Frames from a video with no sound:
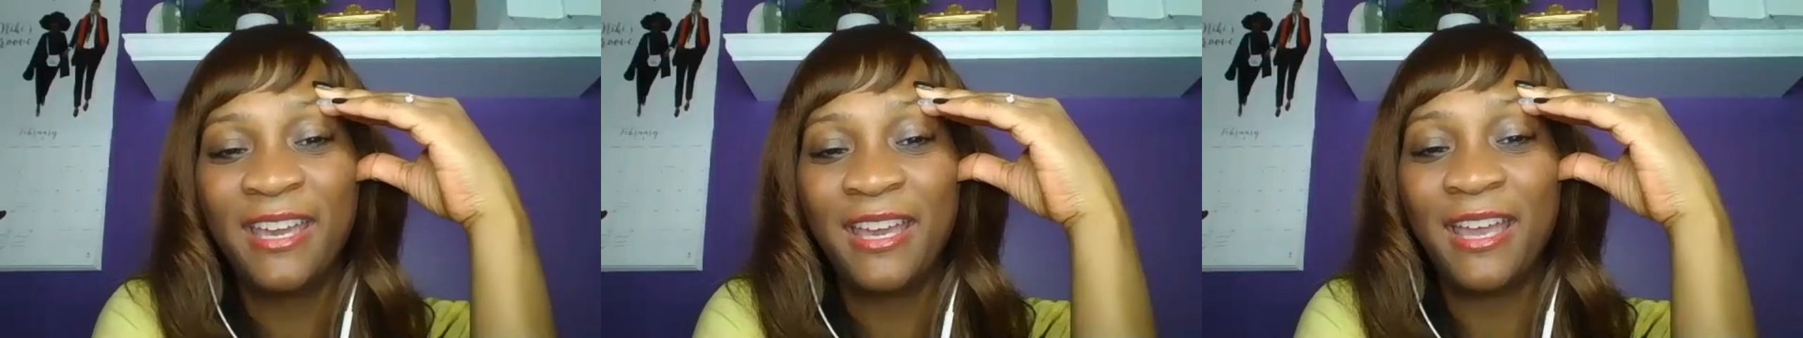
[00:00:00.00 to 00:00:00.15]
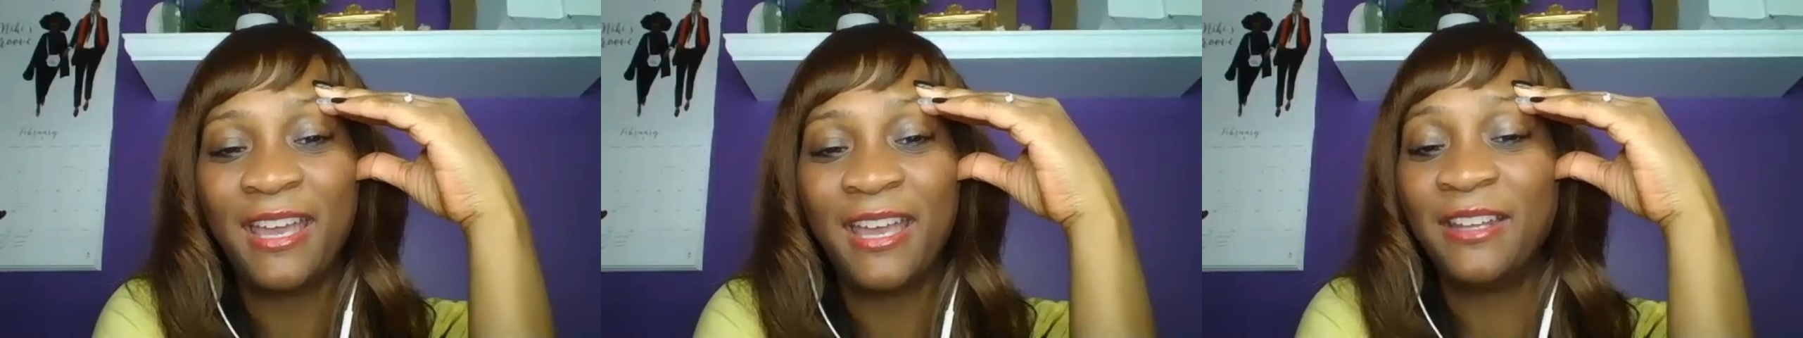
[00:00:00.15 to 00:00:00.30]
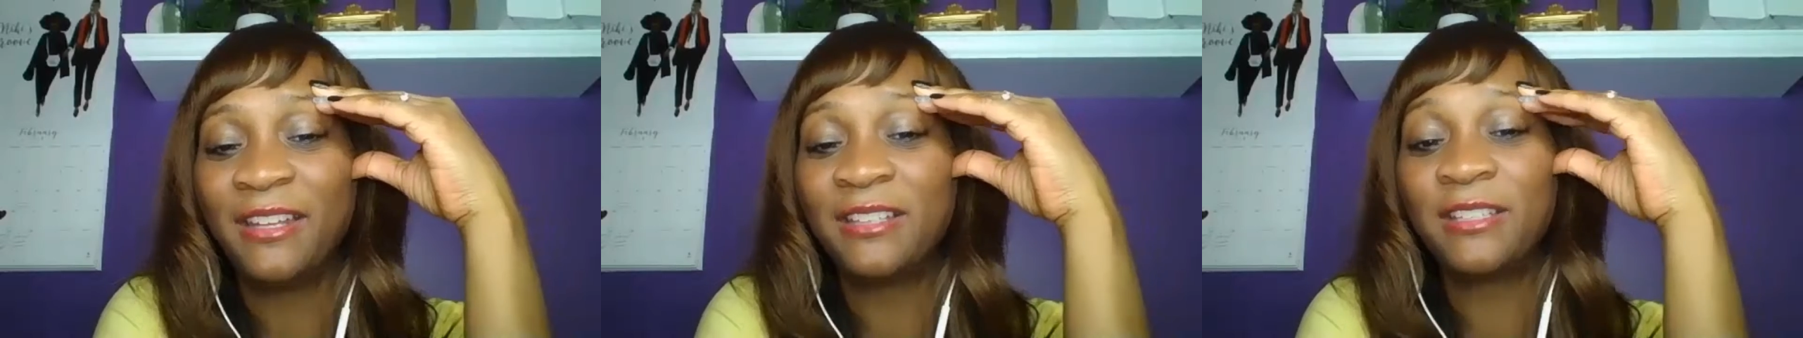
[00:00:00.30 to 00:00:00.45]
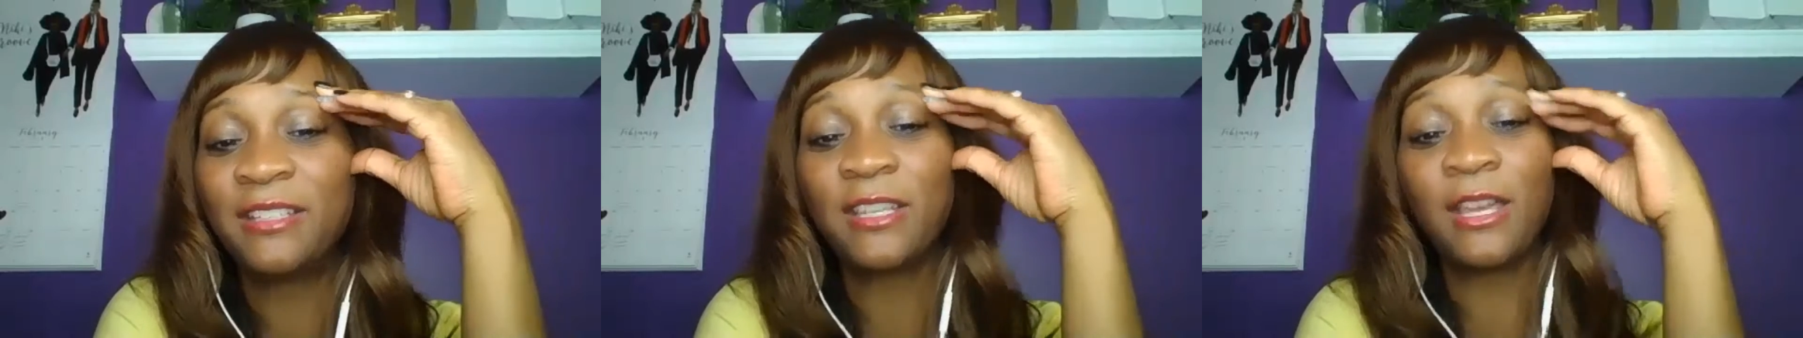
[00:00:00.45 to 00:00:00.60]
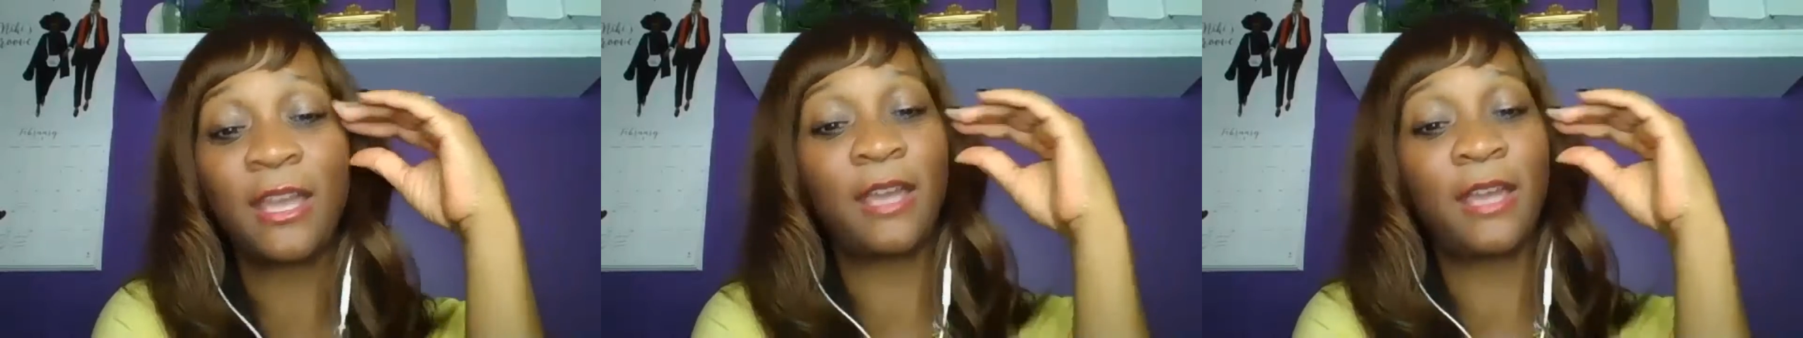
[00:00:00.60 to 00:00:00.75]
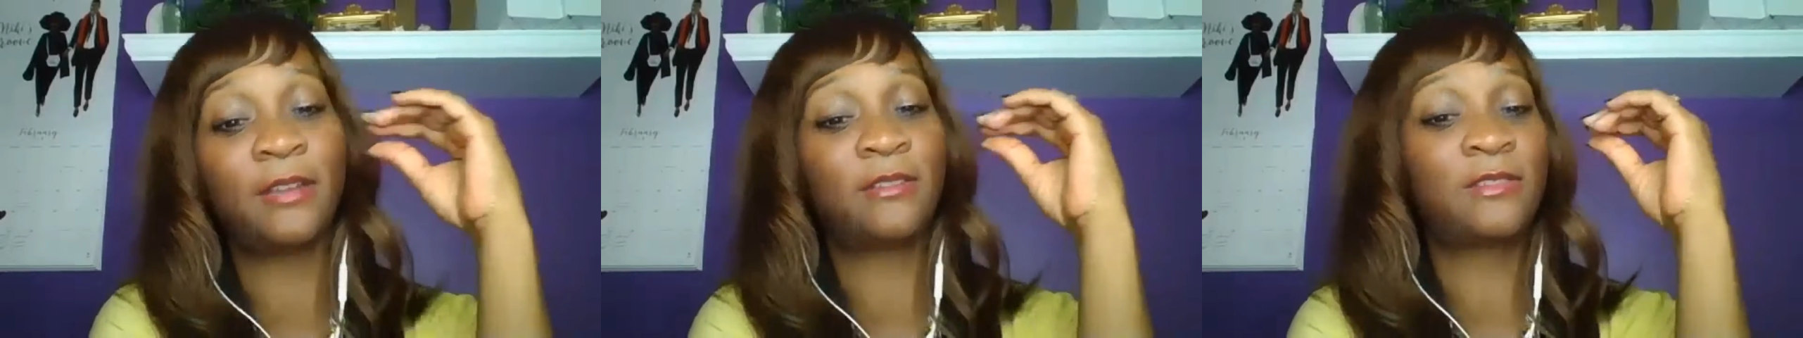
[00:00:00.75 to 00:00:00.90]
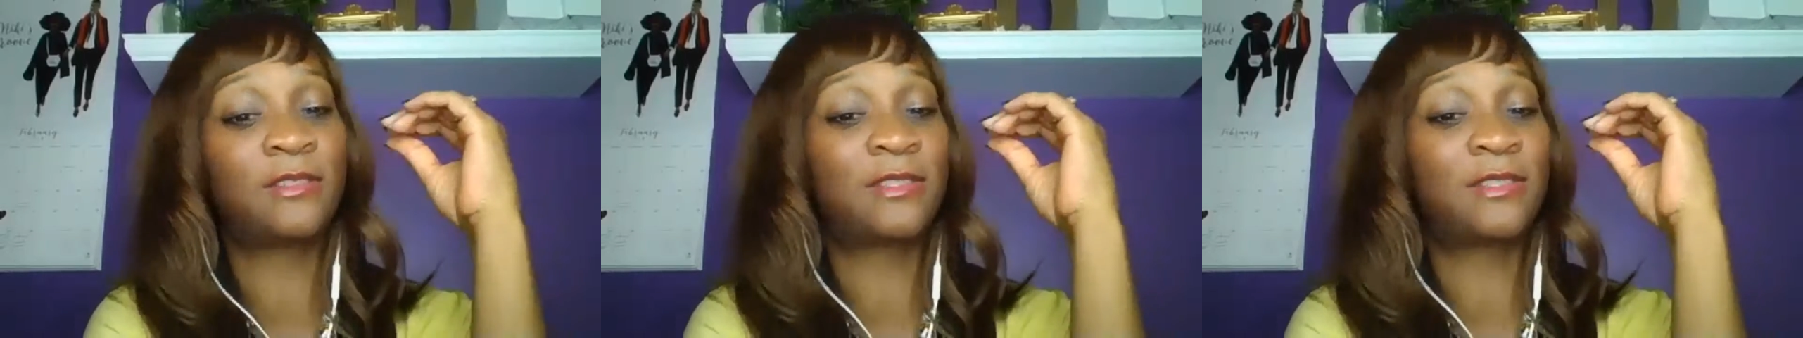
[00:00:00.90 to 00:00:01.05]

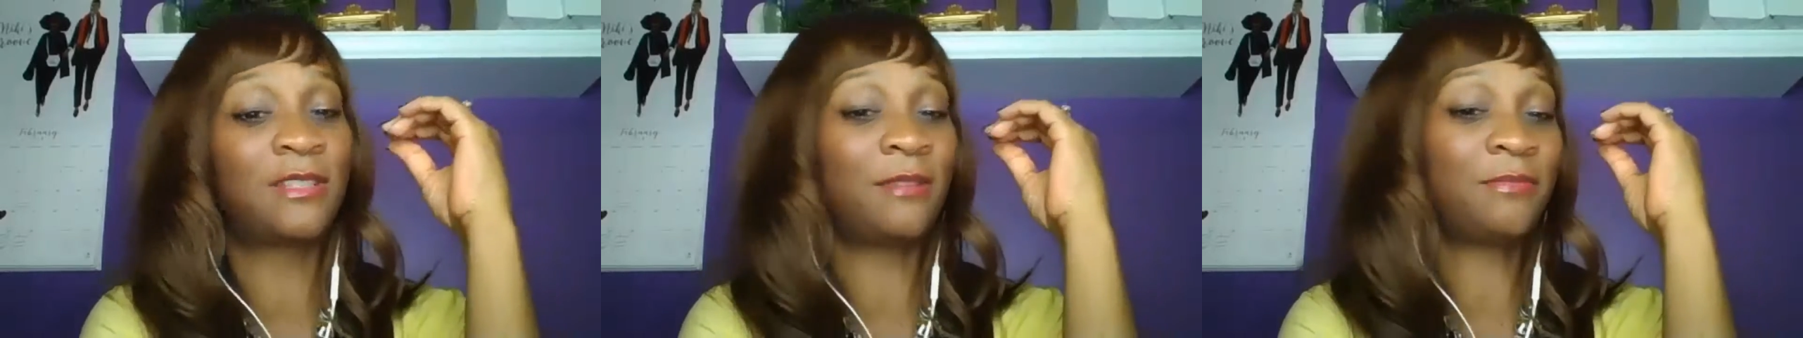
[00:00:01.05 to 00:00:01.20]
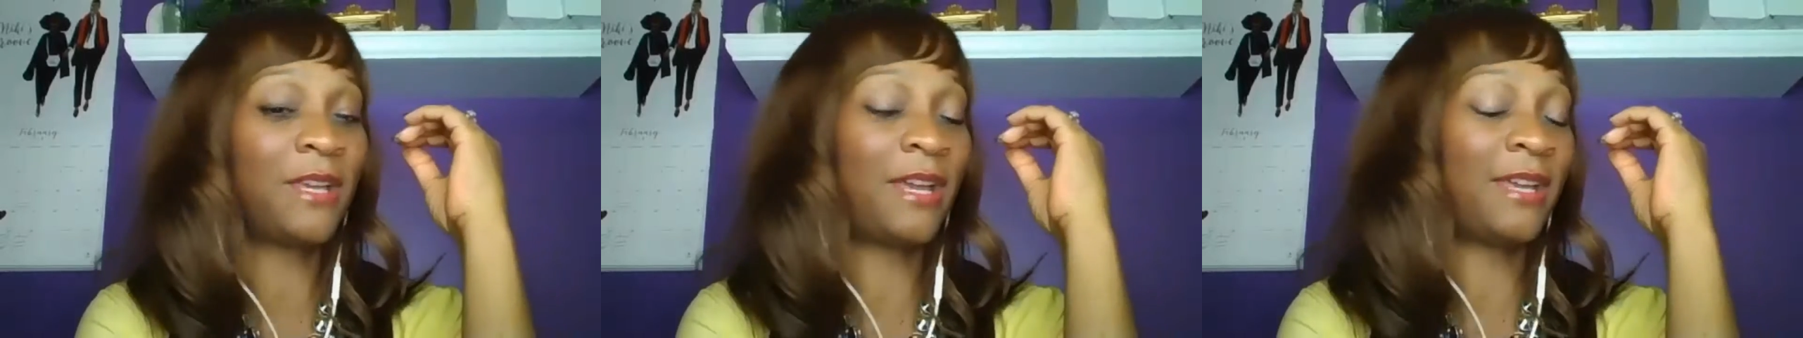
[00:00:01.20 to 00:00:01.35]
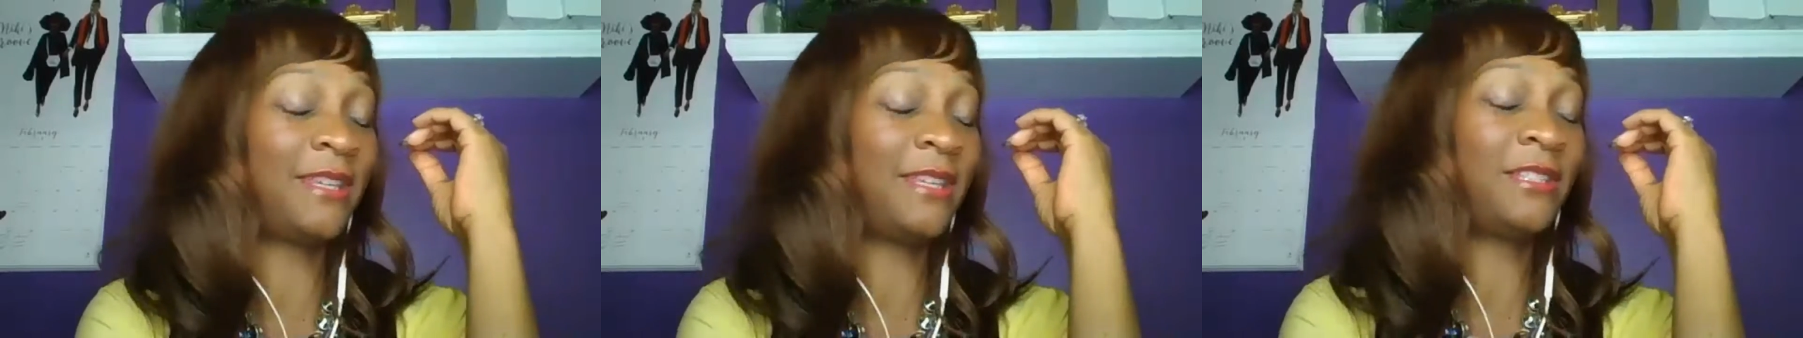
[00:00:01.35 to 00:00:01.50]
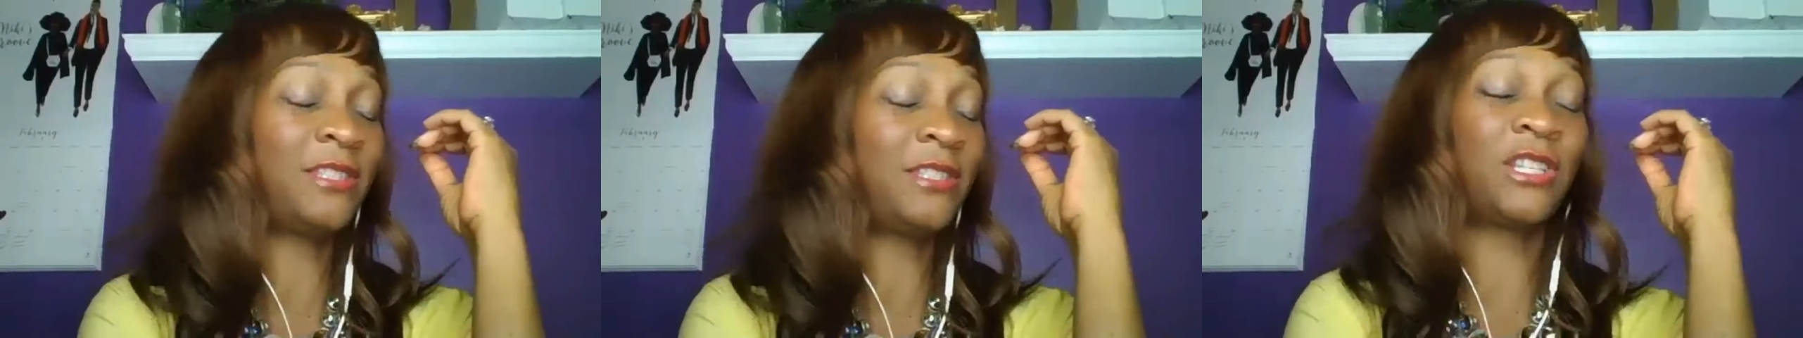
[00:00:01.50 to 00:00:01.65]
And sometimes